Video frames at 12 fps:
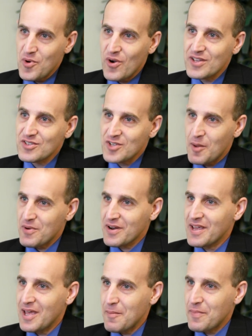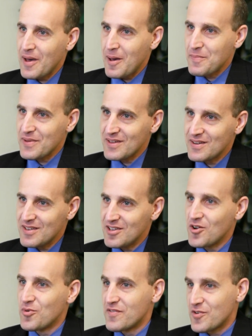boys' summer camp up in
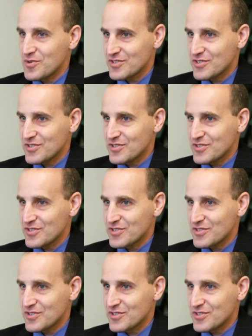Eagle River,